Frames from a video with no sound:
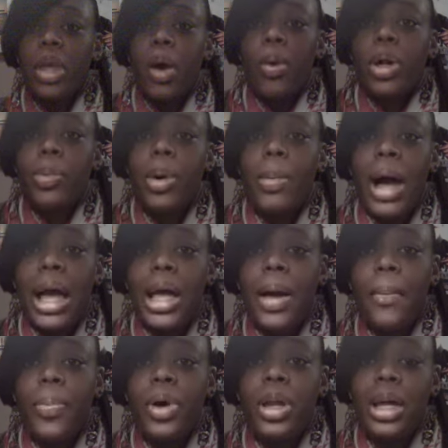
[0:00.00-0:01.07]
wanted to put my
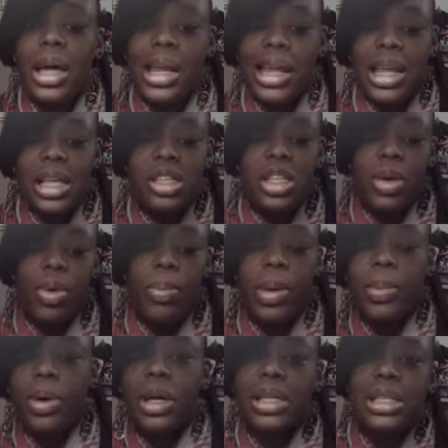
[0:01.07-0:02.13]
input in and then see what
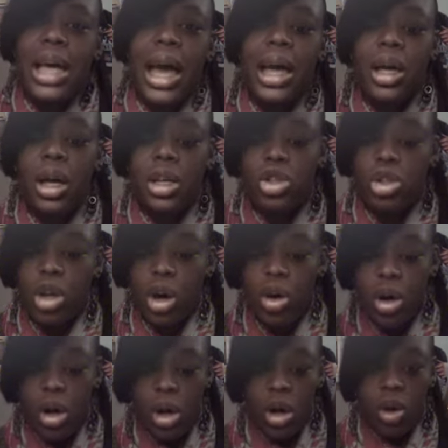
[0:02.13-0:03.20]
people could say, because
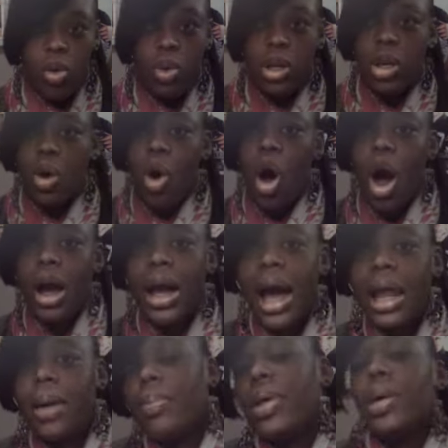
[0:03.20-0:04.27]
we know all kind
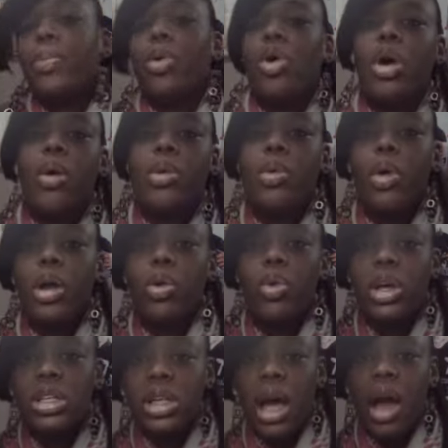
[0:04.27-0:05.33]
of people and we want to
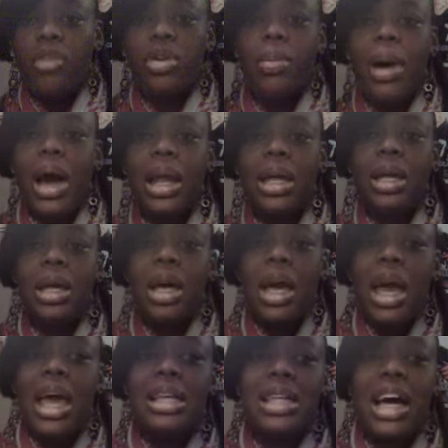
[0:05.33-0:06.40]
reach everybody.
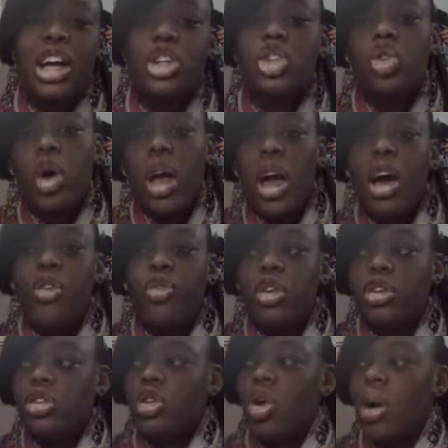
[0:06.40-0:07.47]
It's like a joint effort,
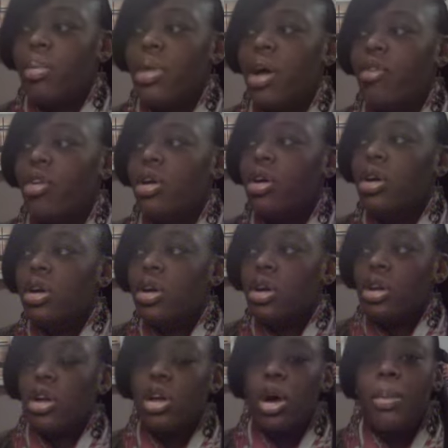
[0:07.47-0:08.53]
so I'm never
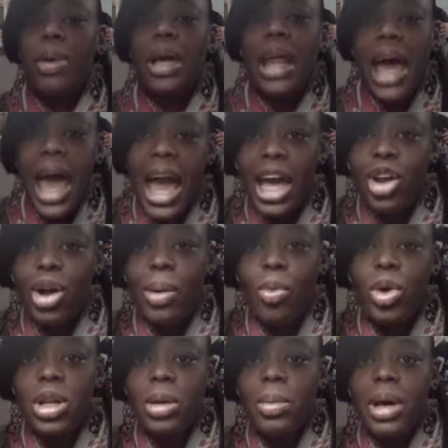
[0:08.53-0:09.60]
being a hater. I'm
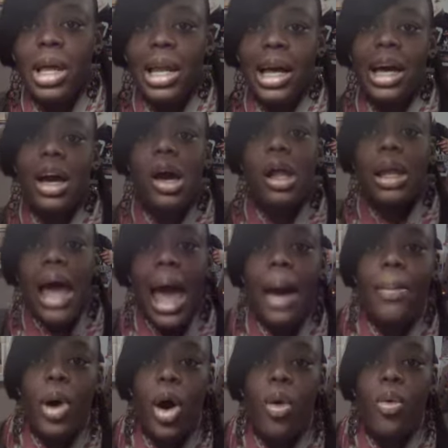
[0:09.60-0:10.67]
really being like a
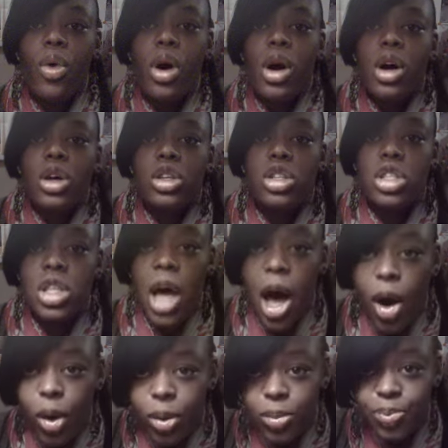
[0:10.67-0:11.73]
collabo.
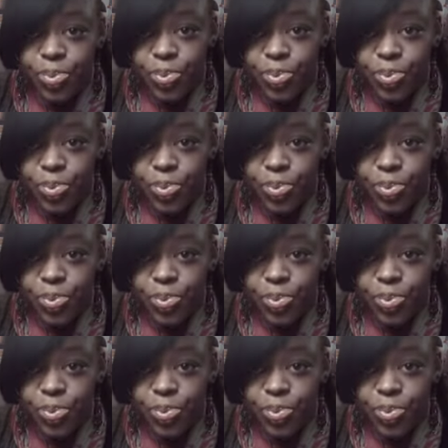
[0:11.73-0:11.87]
So